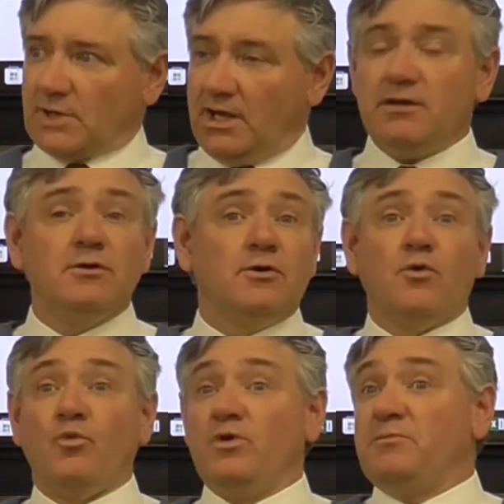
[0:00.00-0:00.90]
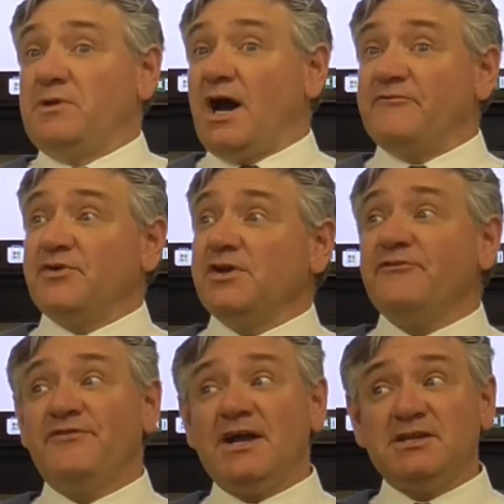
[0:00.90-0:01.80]
Okay? Not very
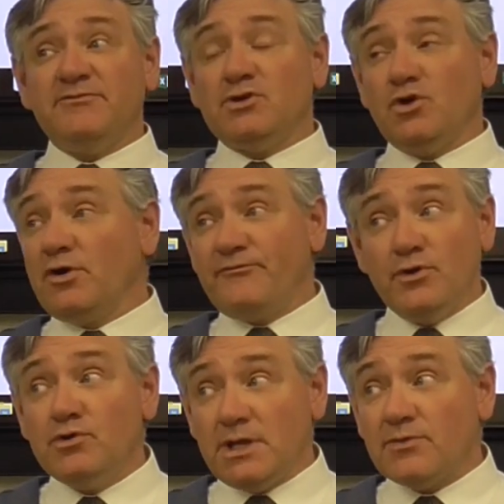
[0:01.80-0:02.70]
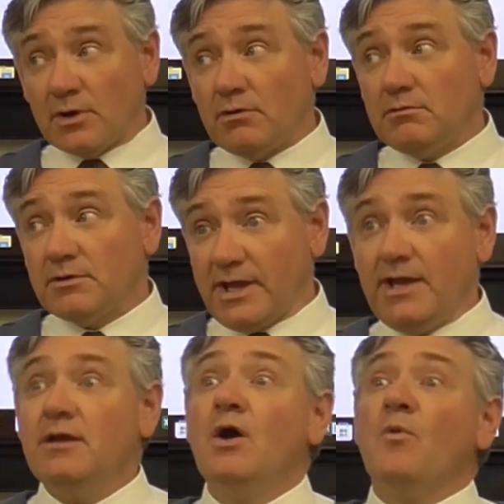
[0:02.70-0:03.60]
effective to cook food either.
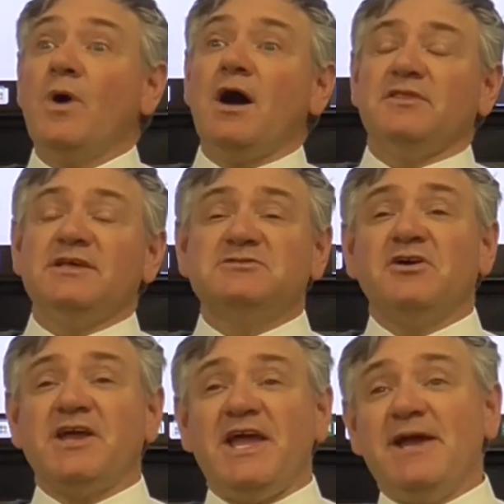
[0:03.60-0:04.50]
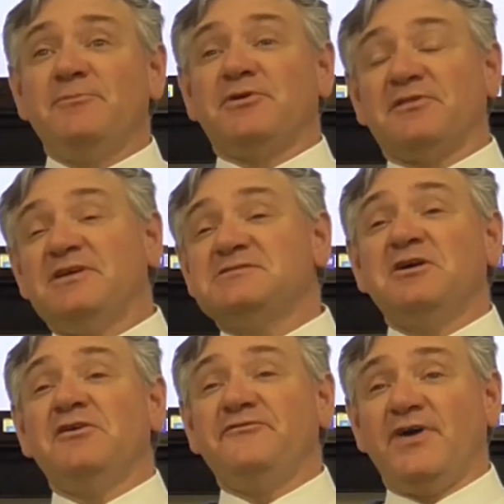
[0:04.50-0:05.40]
Okay? Wow, let's cook a hamburger. Let's
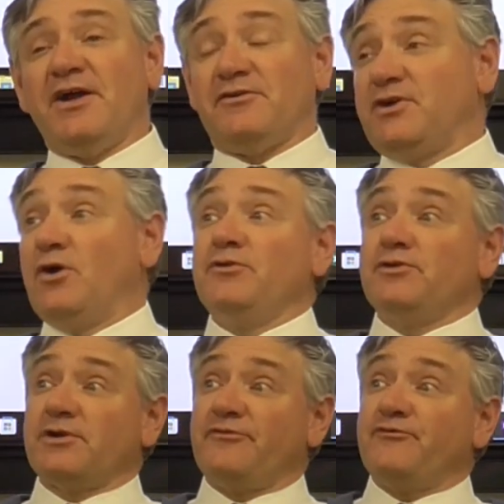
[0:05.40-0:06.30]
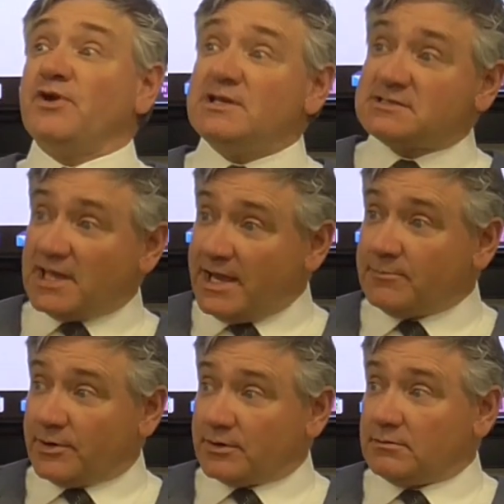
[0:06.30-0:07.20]
start a fire. No, you're going to freeze the
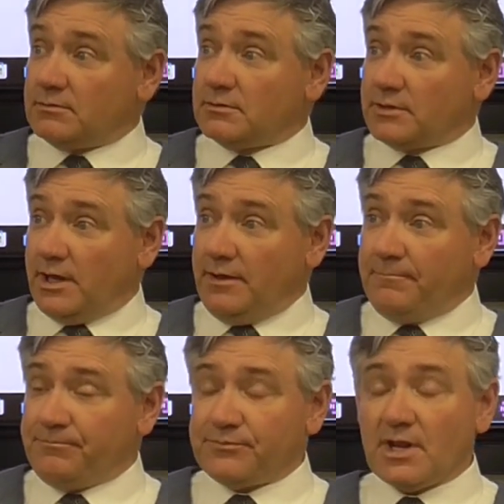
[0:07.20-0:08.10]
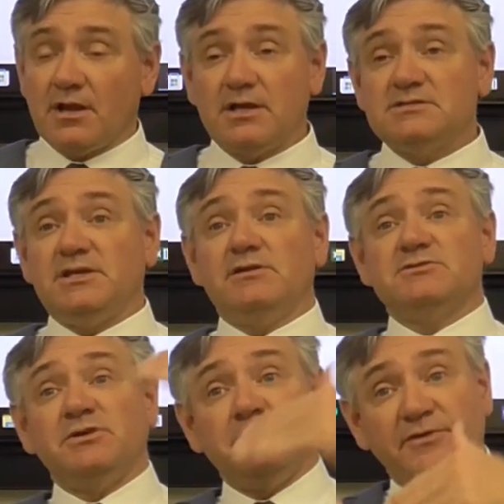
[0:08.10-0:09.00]
hamburger. Okay? Because the
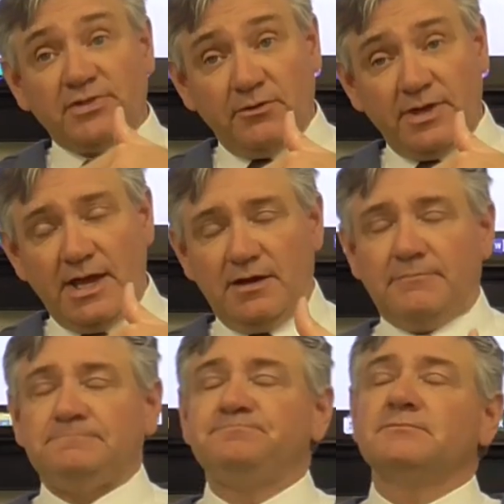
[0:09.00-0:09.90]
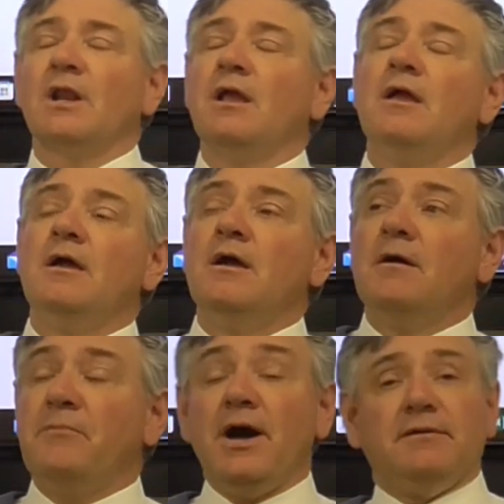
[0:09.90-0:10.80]
energy would be flowing out.
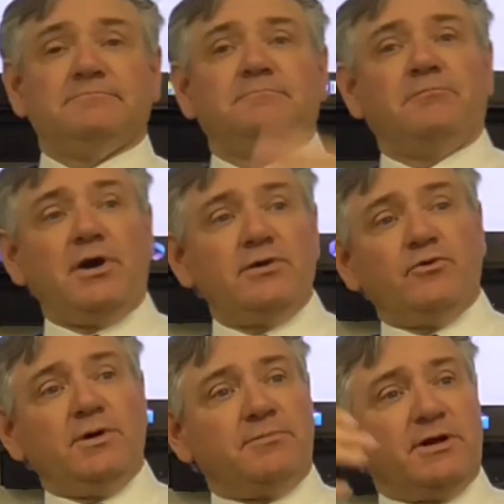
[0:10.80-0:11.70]
But burning wood,